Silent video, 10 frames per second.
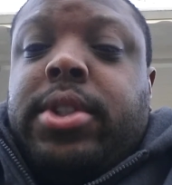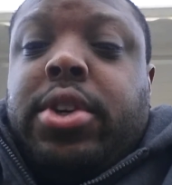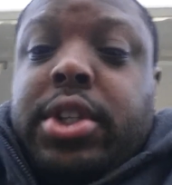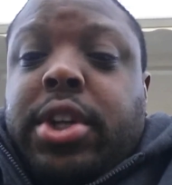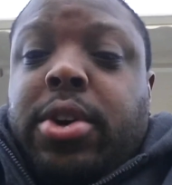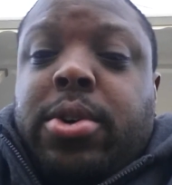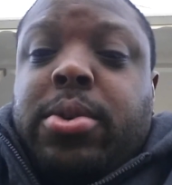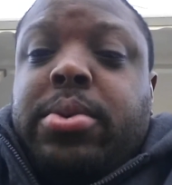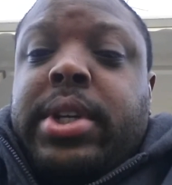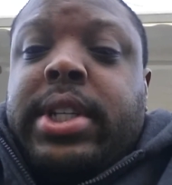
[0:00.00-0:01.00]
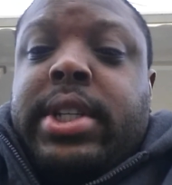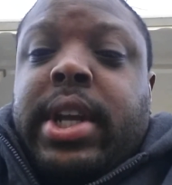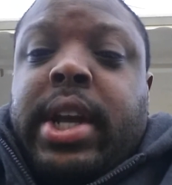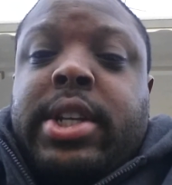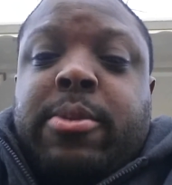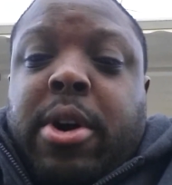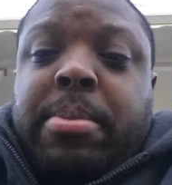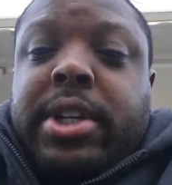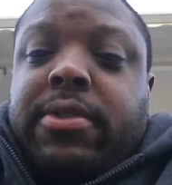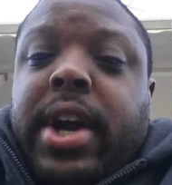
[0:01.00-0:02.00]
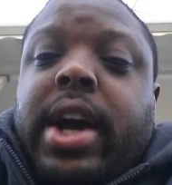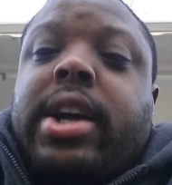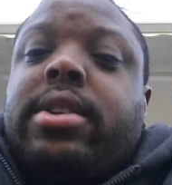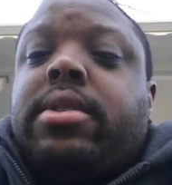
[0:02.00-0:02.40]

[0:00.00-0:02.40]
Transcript: Your soul is a small piece of God.